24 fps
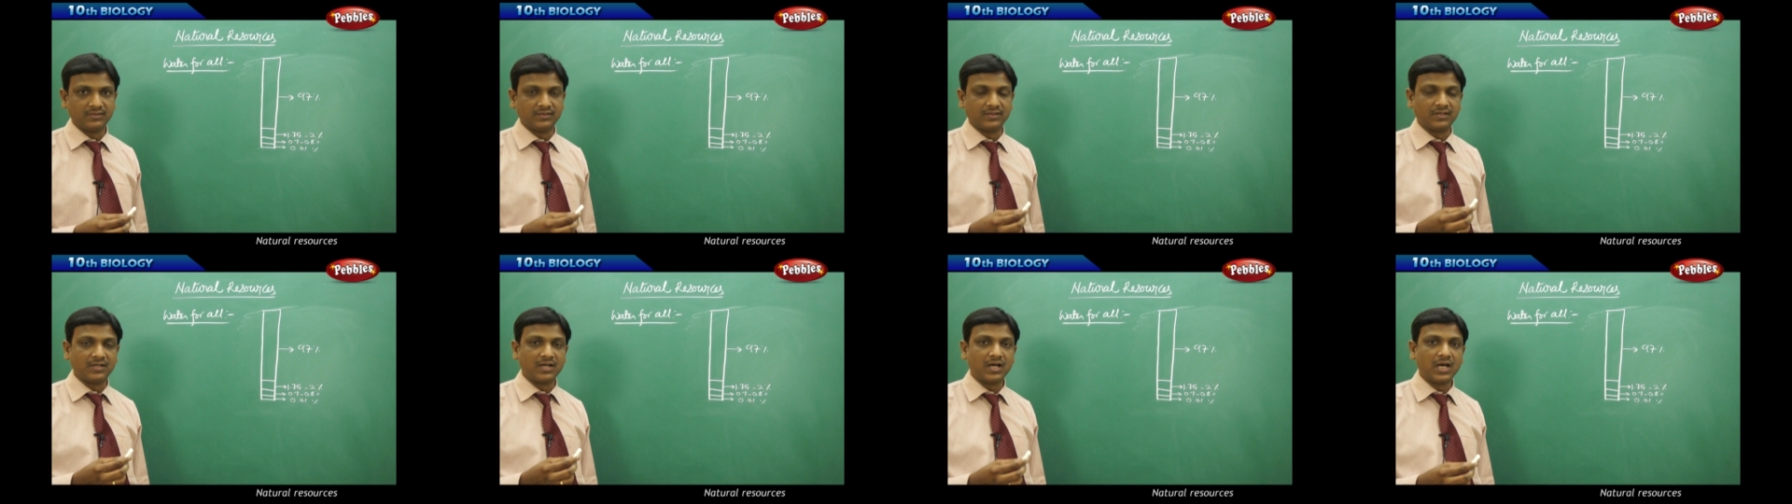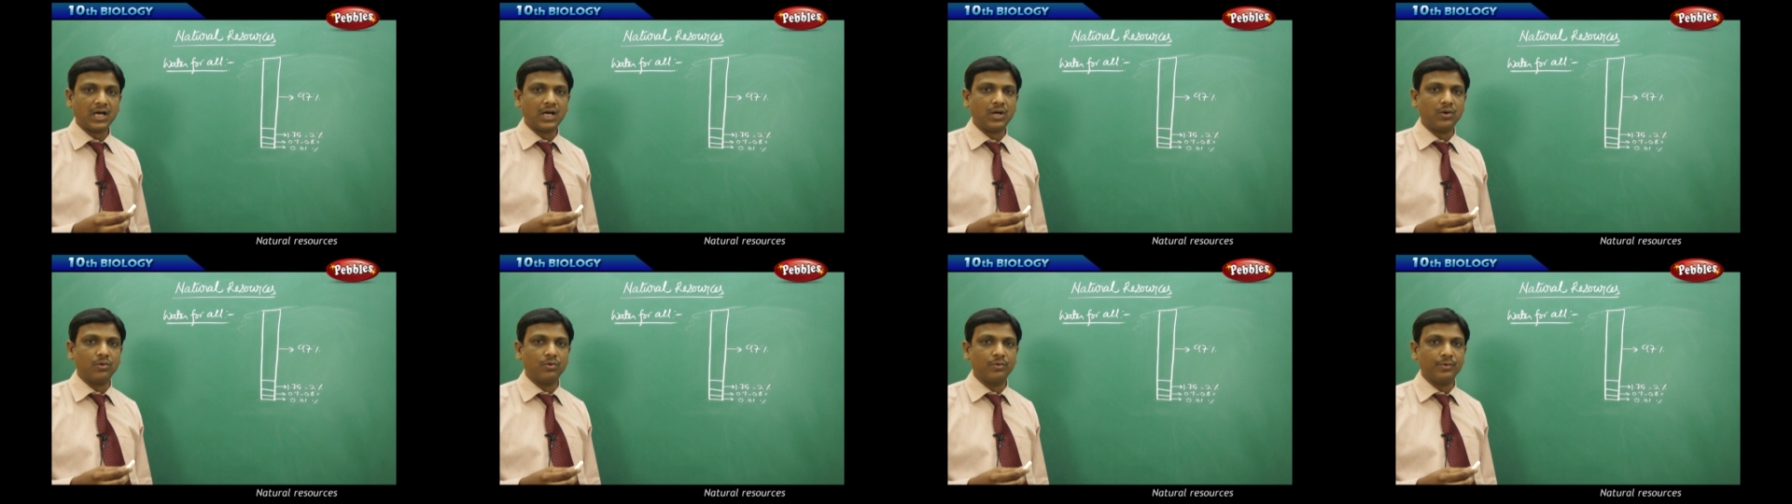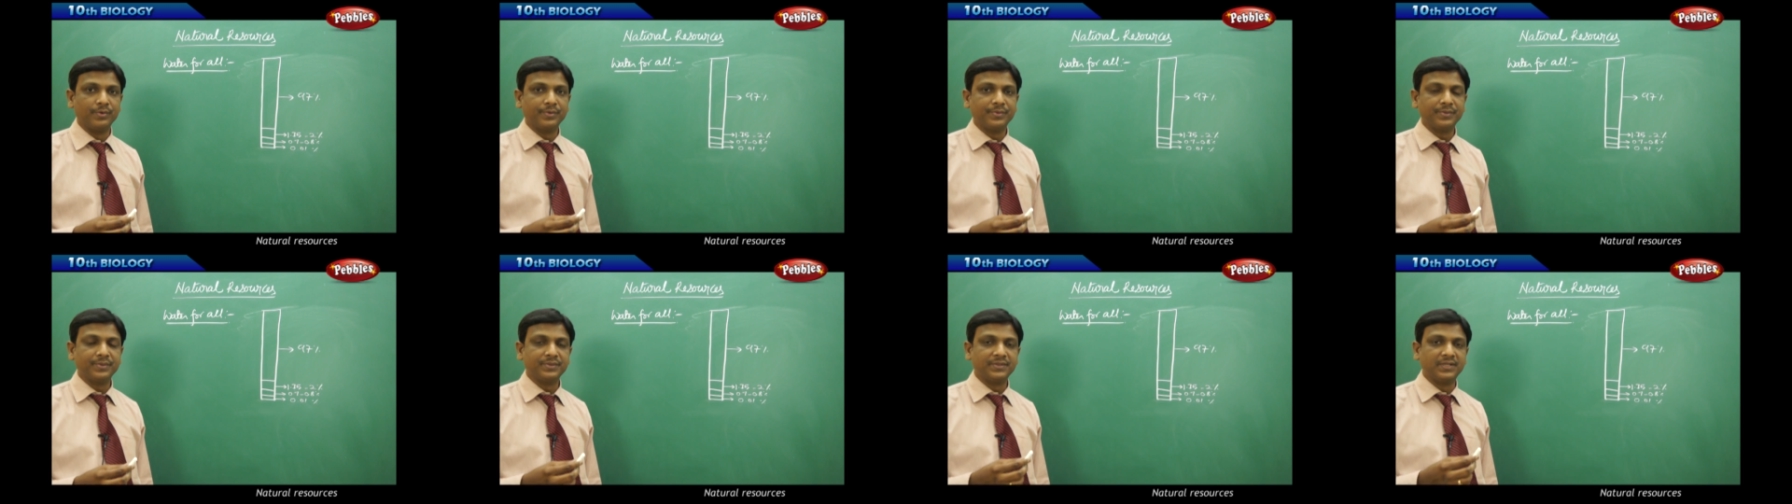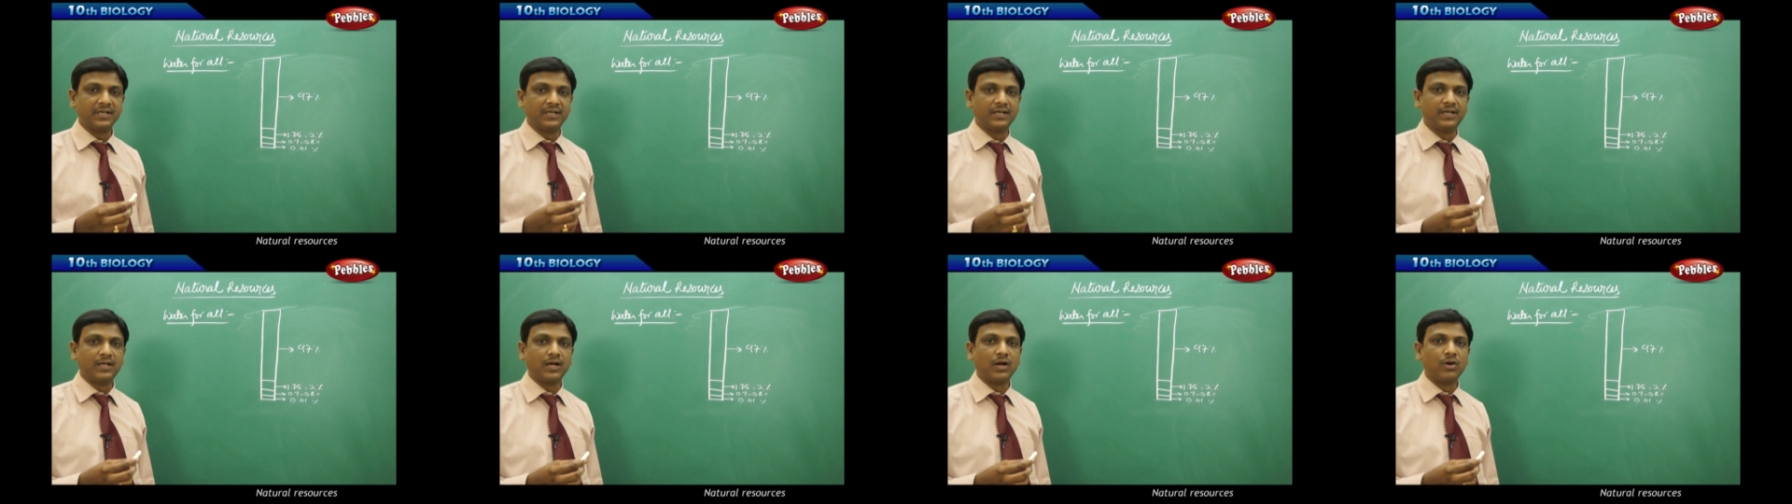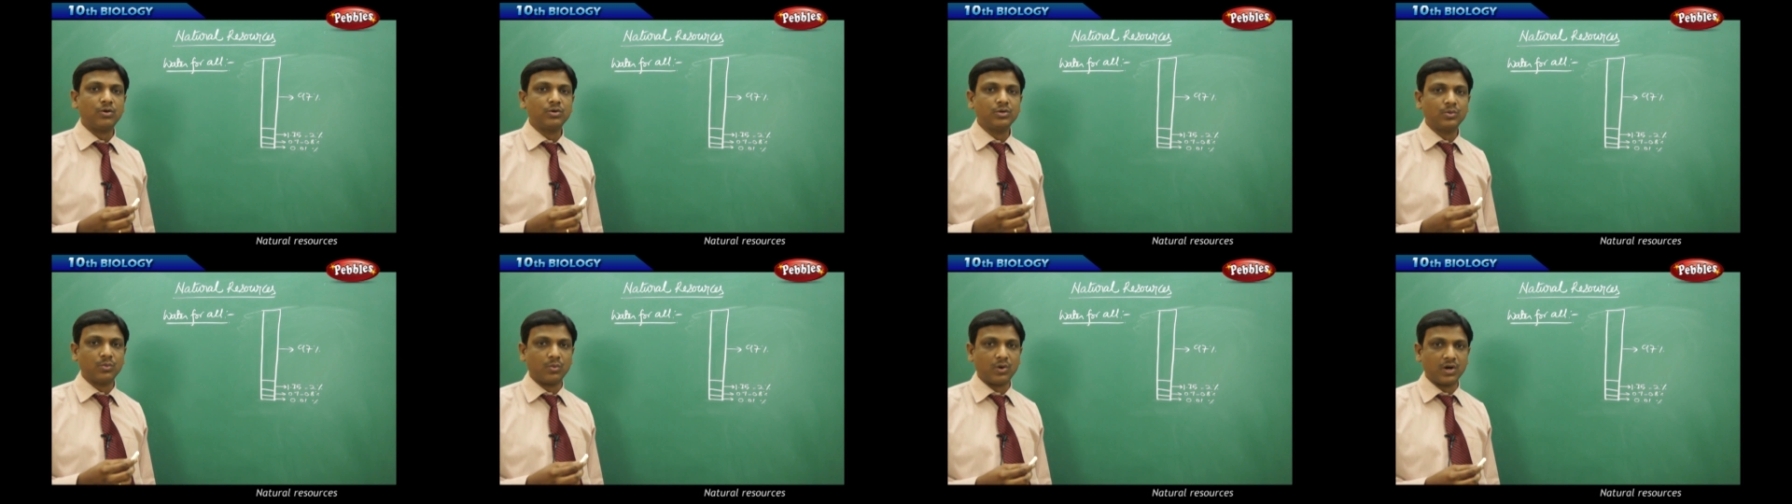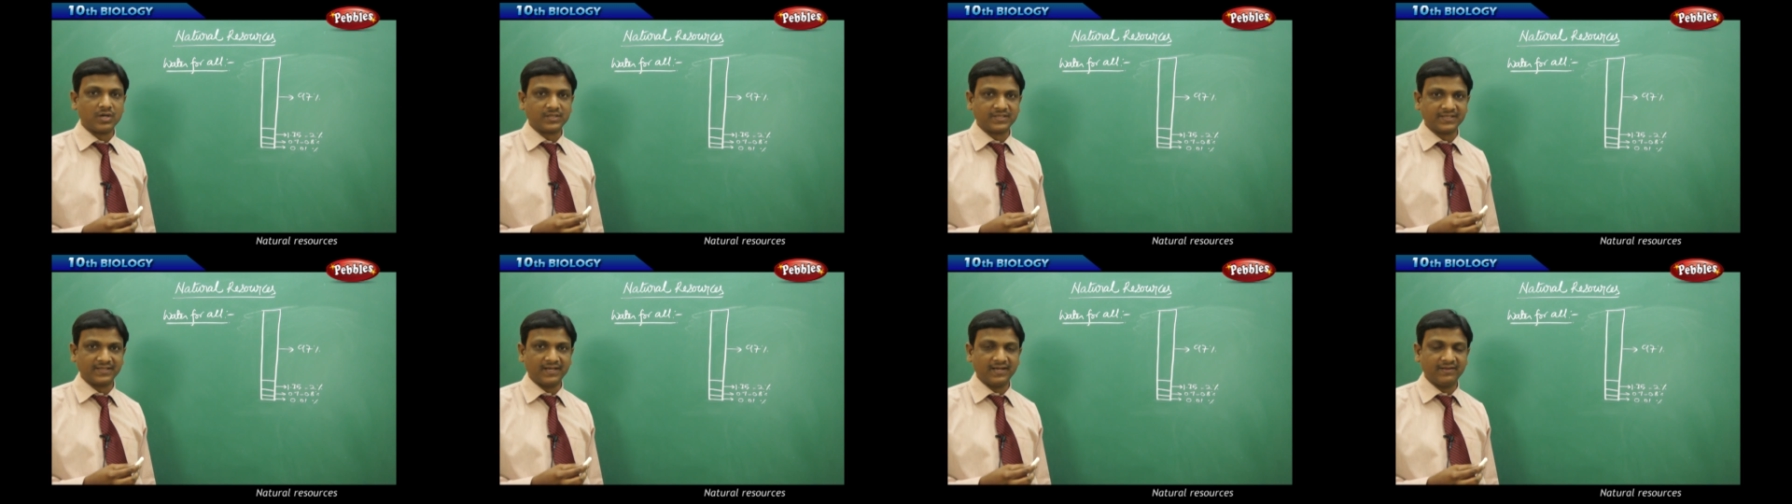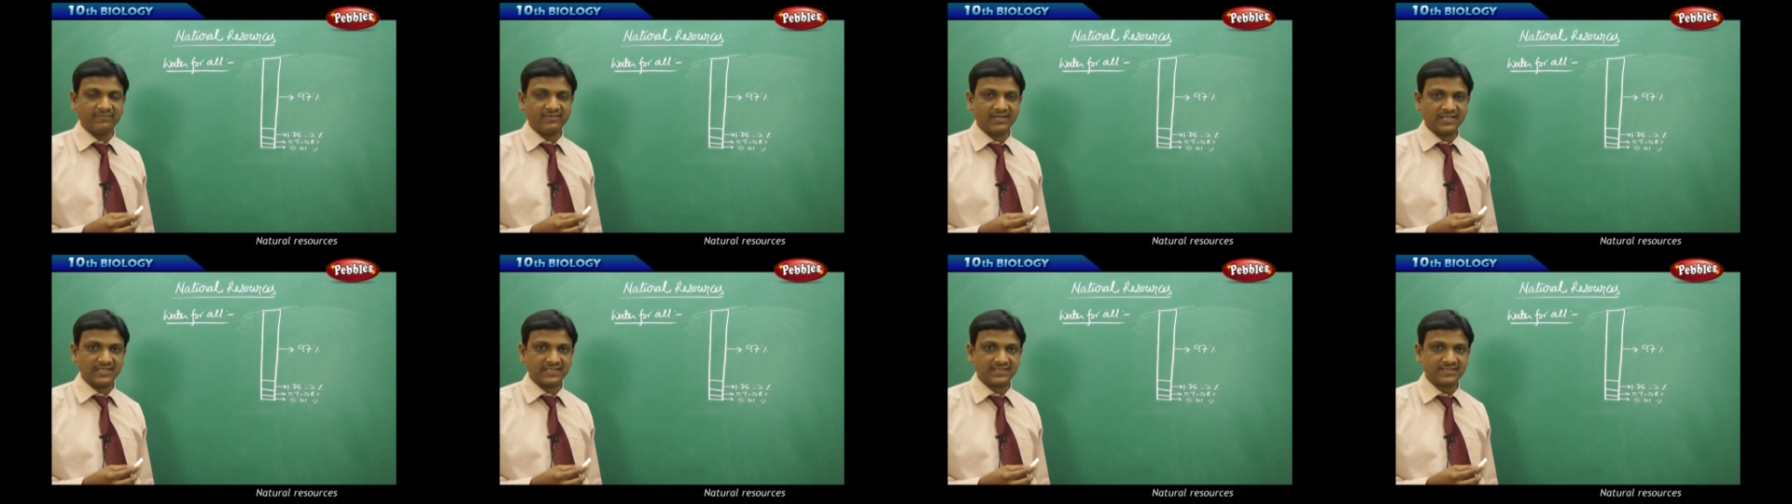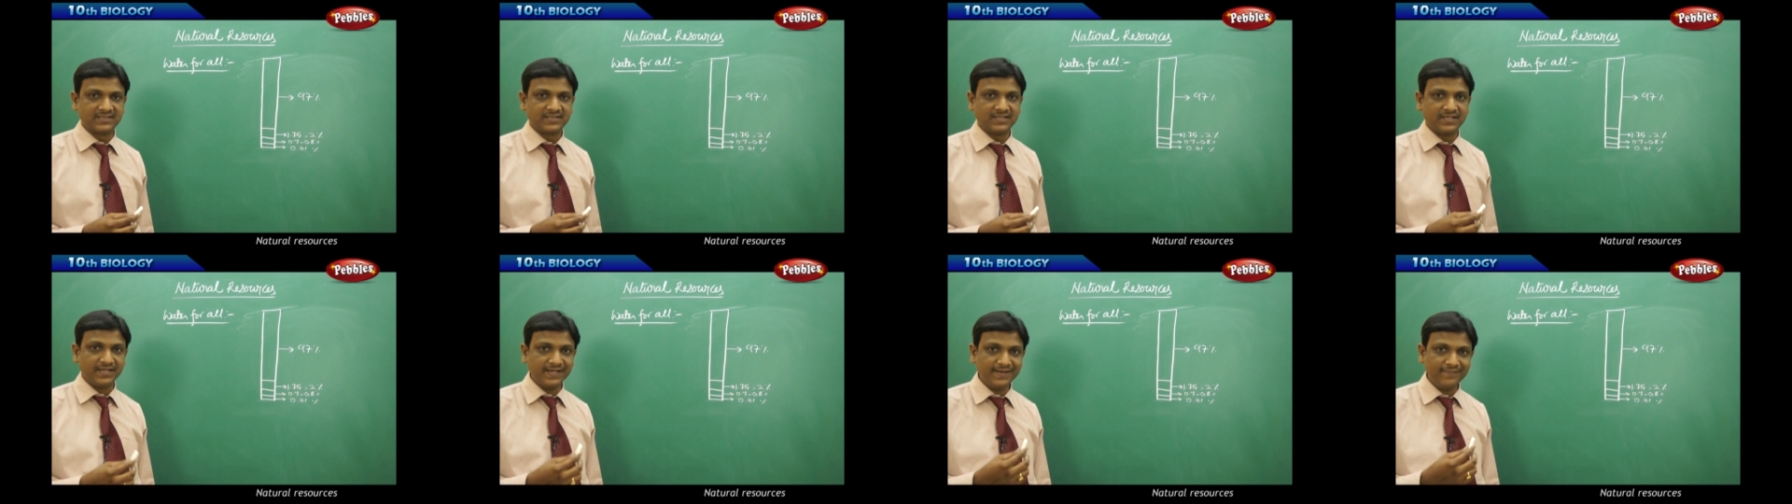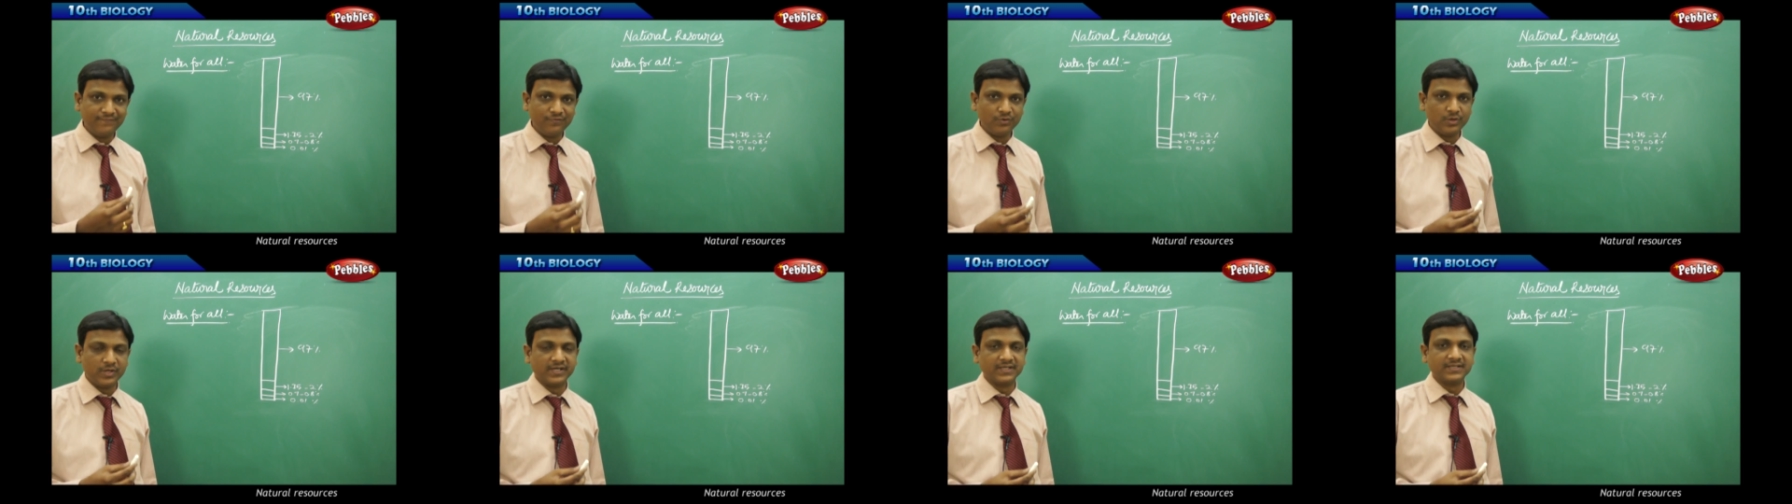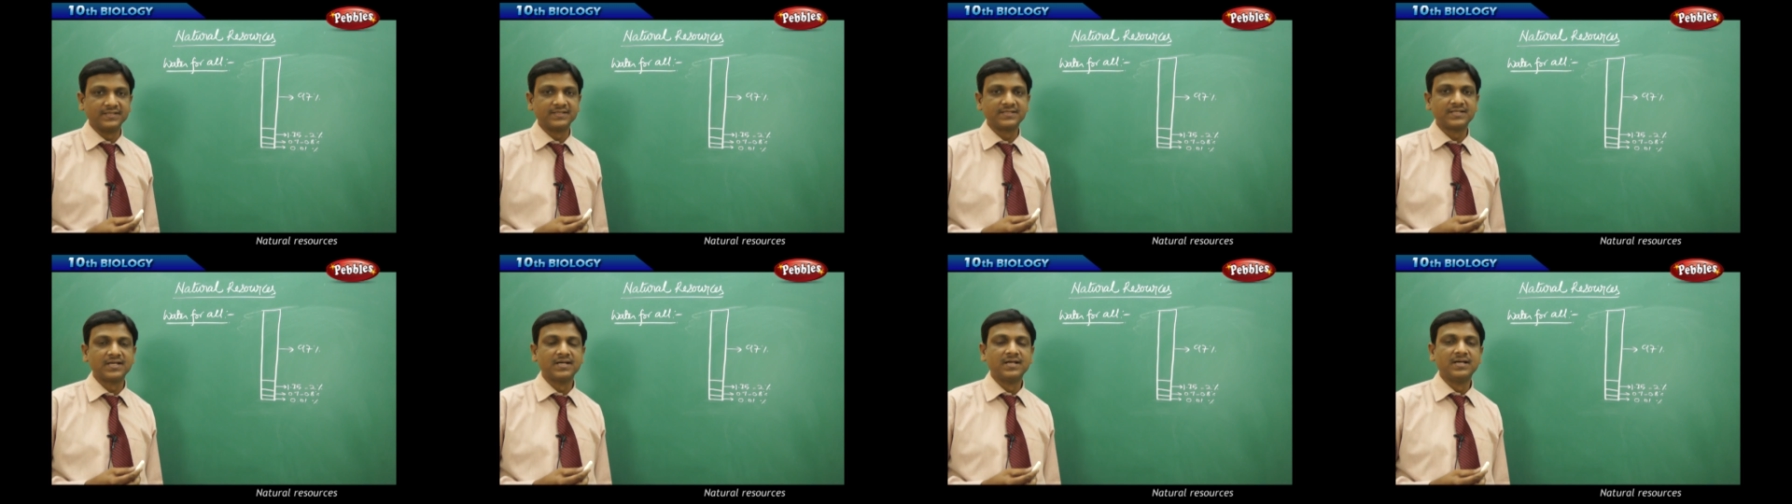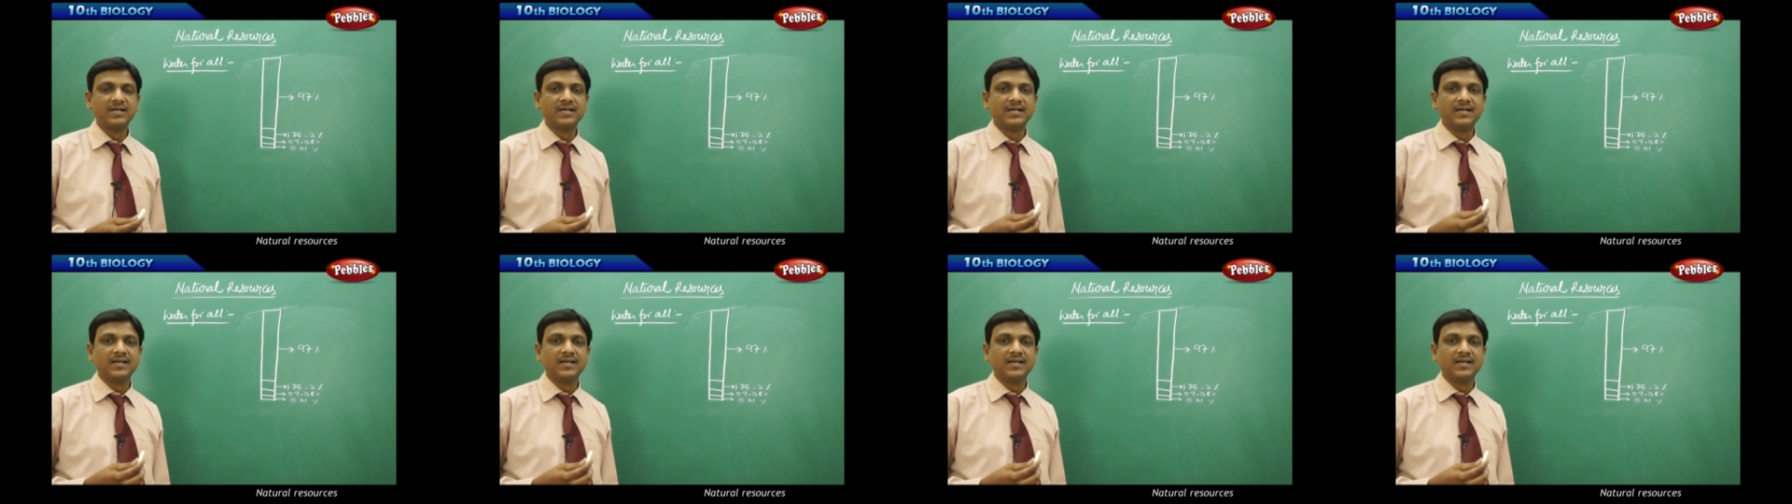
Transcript: that how the groundwater levels influence